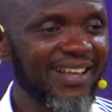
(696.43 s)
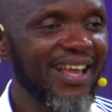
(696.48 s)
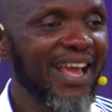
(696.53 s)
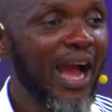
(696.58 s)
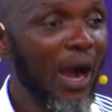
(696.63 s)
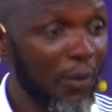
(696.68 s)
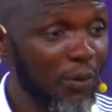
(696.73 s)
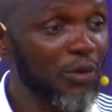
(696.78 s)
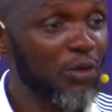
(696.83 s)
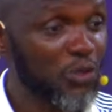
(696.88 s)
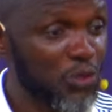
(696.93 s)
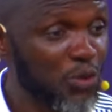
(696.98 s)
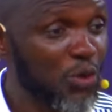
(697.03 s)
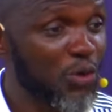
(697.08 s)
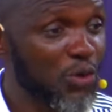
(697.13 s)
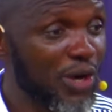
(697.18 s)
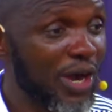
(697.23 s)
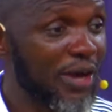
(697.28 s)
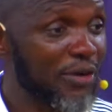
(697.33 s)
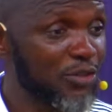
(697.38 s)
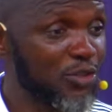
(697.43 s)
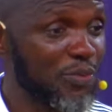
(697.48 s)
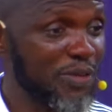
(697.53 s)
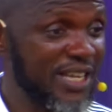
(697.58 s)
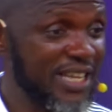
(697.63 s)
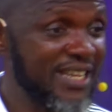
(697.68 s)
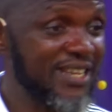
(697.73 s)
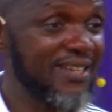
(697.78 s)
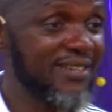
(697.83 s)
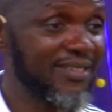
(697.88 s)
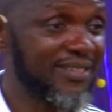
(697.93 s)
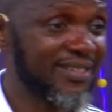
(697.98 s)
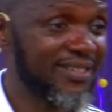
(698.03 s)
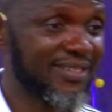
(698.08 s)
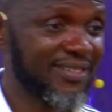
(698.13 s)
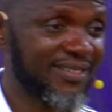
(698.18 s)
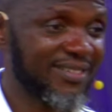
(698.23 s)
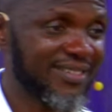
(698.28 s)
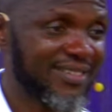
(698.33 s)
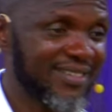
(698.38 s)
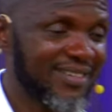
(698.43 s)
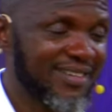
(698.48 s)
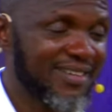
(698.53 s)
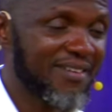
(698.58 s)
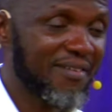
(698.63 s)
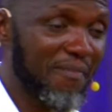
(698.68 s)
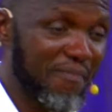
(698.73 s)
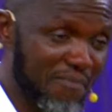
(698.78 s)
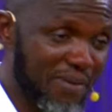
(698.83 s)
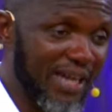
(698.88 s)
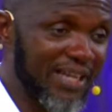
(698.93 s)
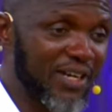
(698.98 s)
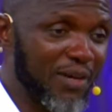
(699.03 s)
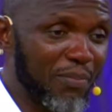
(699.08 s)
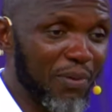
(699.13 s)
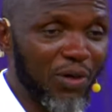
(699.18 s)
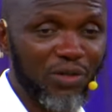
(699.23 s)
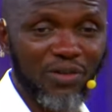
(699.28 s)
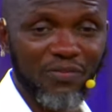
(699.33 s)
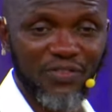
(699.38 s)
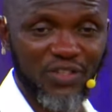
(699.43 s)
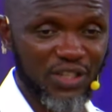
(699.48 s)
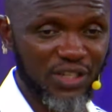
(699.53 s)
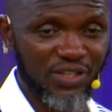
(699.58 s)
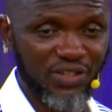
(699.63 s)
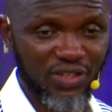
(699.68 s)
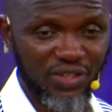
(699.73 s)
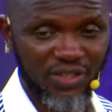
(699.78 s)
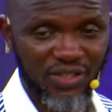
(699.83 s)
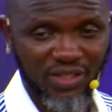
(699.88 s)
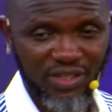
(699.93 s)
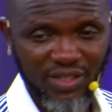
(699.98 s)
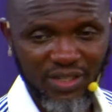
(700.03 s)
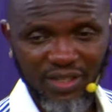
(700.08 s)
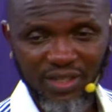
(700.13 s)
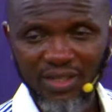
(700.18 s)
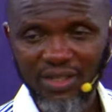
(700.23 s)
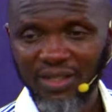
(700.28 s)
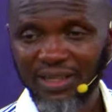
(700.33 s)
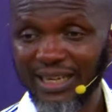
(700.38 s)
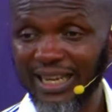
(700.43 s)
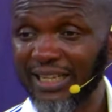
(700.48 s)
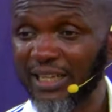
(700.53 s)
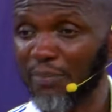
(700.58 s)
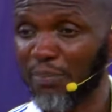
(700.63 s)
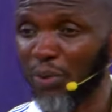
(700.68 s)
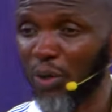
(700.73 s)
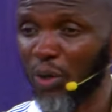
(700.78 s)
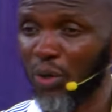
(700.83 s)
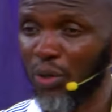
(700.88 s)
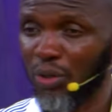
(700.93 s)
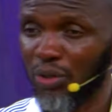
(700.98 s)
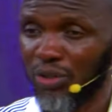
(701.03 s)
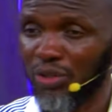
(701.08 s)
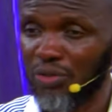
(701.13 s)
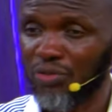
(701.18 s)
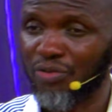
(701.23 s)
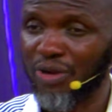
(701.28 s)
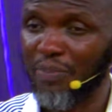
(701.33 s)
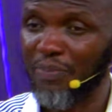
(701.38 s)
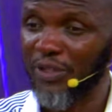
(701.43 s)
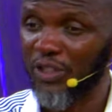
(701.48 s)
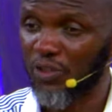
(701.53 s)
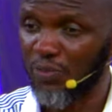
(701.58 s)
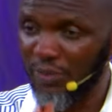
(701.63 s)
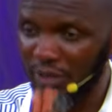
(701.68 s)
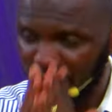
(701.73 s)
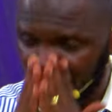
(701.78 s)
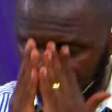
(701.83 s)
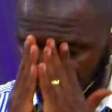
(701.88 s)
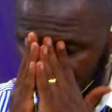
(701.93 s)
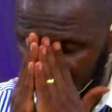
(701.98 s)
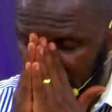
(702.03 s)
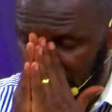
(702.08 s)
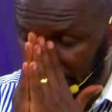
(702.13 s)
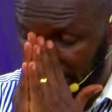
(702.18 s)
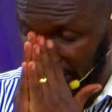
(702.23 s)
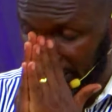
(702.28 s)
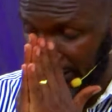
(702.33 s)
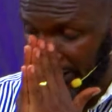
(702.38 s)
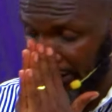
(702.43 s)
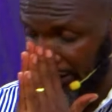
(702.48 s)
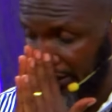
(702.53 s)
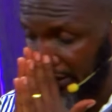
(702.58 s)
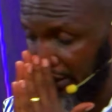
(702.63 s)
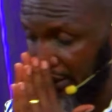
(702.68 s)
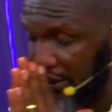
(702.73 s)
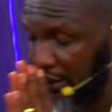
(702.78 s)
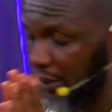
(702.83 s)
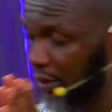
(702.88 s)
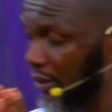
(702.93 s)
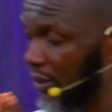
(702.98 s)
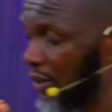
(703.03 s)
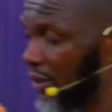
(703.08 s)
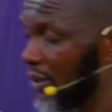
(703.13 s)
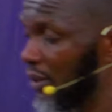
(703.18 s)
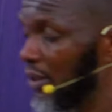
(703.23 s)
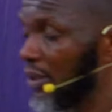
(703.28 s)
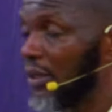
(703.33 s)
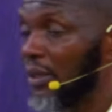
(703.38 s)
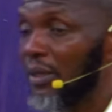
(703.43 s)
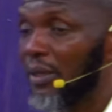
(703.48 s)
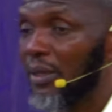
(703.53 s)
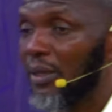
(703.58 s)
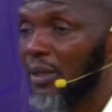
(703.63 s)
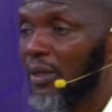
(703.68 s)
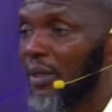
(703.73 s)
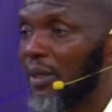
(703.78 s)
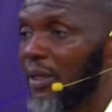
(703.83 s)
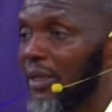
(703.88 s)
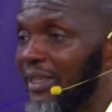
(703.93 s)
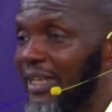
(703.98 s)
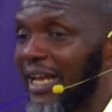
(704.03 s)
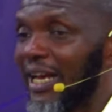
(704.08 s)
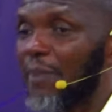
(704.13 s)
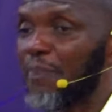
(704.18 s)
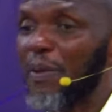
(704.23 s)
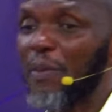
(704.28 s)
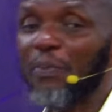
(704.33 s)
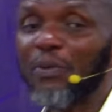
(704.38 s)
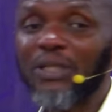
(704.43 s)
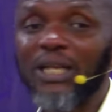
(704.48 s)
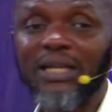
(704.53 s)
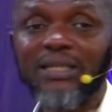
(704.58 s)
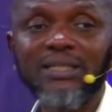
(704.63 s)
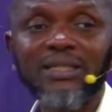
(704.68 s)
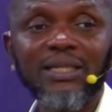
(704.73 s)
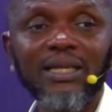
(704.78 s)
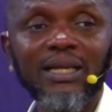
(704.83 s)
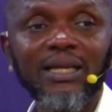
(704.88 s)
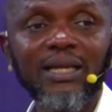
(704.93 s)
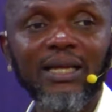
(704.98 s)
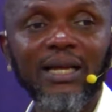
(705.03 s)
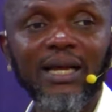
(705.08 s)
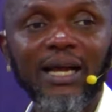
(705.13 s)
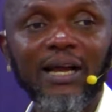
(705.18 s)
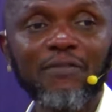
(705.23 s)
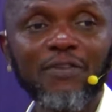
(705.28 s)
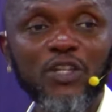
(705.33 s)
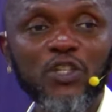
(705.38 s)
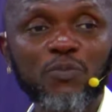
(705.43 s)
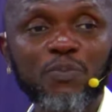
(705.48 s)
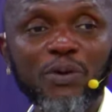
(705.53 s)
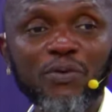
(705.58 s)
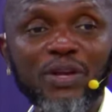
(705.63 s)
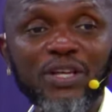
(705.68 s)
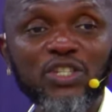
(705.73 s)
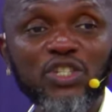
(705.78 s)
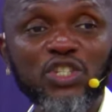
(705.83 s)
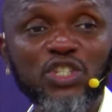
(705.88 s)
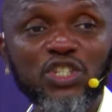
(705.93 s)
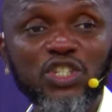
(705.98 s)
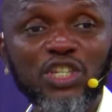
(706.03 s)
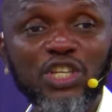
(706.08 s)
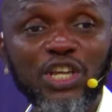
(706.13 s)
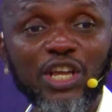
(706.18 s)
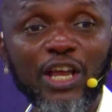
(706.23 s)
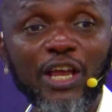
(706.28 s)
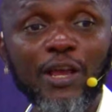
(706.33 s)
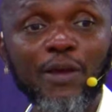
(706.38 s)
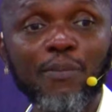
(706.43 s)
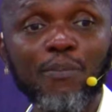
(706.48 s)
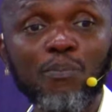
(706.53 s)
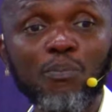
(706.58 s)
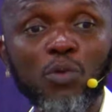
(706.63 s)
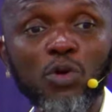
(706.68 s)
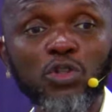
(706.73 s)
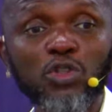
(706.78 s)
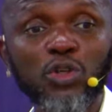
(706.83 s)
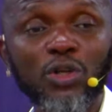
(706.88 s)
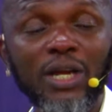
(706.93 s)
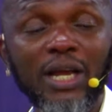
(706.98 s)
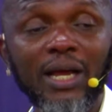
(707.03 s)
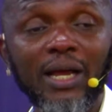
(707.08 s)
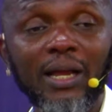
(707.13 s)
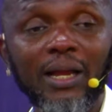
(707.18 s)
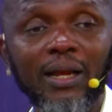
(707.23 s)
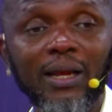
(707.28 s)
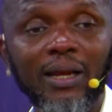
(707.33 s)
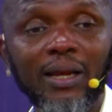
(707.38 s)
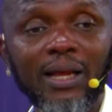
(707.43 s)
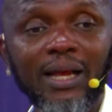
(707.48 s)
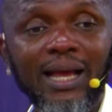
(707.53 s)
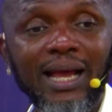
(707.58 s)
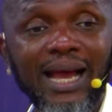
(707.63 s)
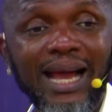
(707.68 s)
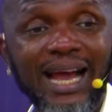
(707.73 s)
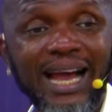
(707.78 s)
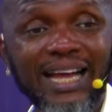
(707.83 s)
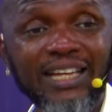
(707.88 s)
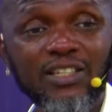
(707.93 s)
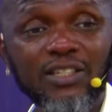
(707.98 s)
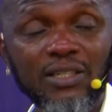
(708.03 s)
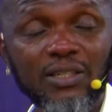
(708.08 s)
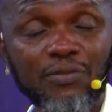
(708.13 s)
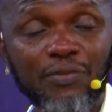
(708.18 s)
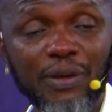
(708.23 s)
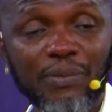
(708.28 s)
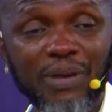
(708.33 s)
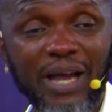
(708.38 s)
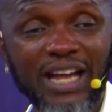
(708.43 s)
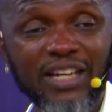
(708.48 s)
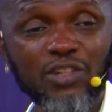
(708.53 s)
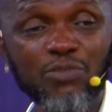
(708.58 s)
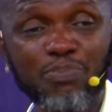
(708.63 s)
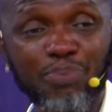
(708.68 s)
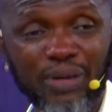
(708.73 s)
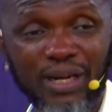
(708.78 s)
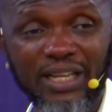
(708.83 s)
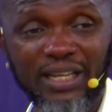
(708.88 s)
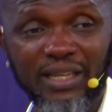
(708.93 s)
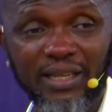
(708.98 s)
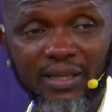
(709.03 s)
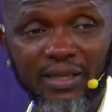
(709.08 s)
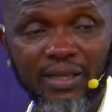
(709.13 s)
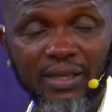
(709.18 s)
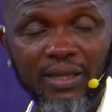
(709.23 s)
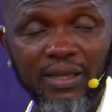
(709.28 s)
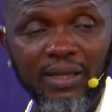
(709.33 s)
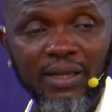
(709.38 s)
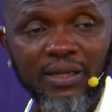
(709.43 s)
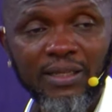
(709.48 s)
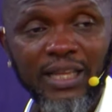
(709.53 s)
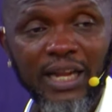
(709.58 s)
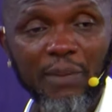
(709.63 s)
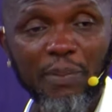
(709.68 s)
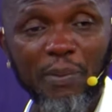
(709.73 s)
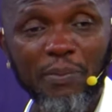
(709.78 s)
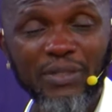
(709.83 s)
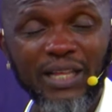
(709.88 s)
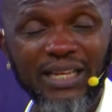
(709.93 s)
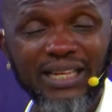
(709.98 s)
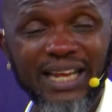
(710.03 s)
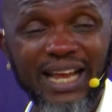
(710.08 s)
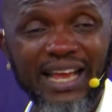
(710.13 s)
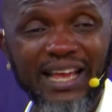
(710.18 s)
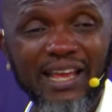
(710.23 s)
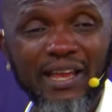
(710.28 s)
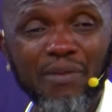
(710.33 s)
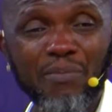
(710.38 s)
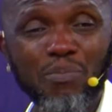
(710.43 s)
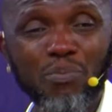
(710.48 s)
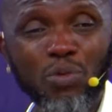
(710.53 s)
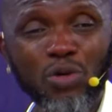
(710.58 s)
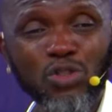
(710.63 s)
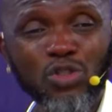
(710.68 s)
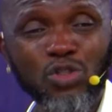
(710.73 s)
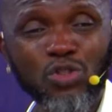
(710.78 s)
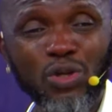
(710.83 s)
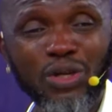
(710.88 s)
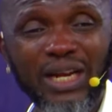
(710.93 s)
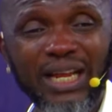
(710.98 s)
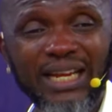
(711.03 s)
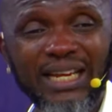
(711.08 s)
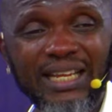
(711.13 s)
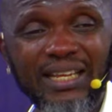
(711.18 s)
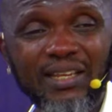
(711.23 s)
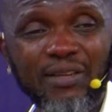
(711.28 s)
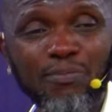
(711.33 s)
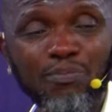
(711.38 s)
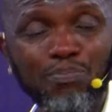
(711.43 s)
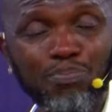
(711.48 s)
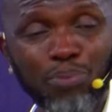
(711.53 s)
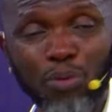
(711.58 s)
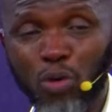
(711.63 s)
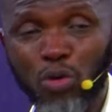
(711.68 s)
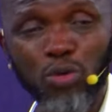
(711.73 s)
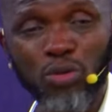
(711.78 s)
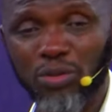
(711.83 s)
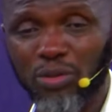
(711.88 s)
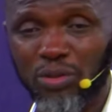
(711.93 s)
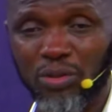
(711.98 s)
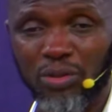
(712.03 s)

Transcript: I want to show you how to be healed by the blood of Jesus. Let the blood remit me from sin. There are people that have experienced emotional heart, heartbreak there are people that are emotionally broken.